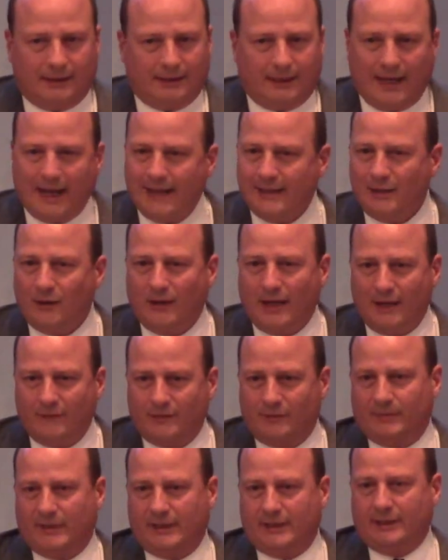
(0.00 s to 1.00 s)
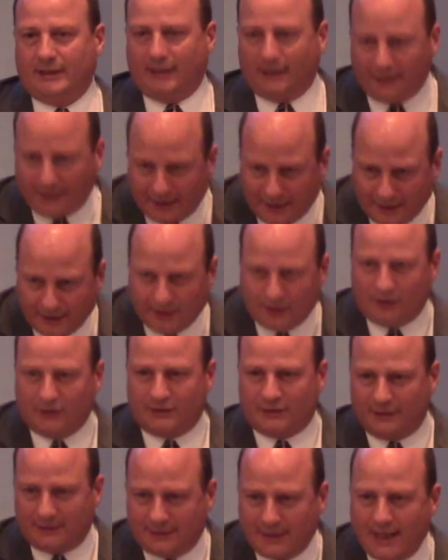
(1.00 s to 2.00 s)
I know everybody in
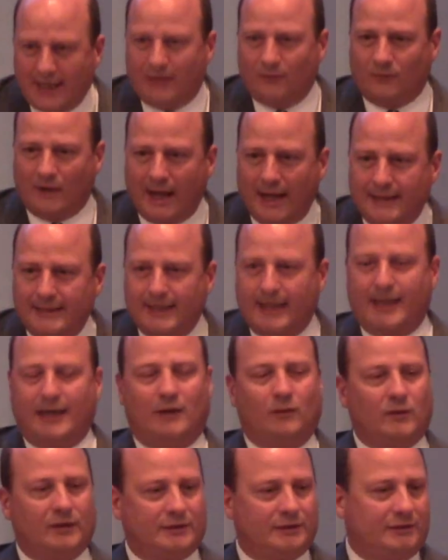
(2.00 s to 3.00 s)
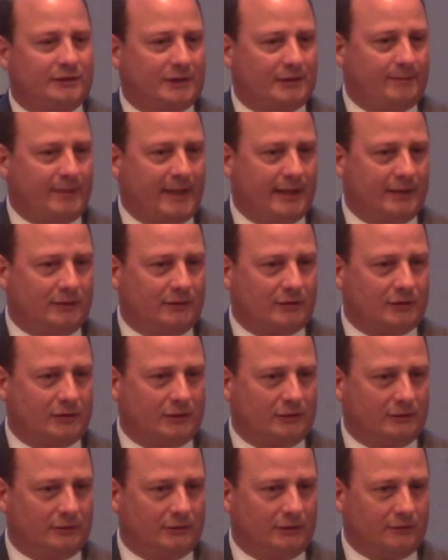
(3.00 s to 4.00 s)
here today, right now, wants to expand your
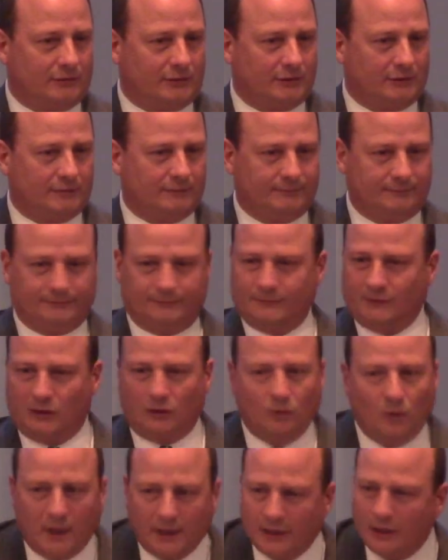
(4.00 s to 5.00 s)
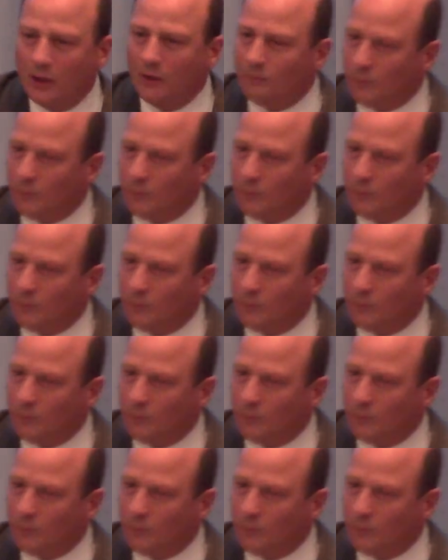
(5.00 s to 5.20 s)
soul, don't you? Yes. You want to know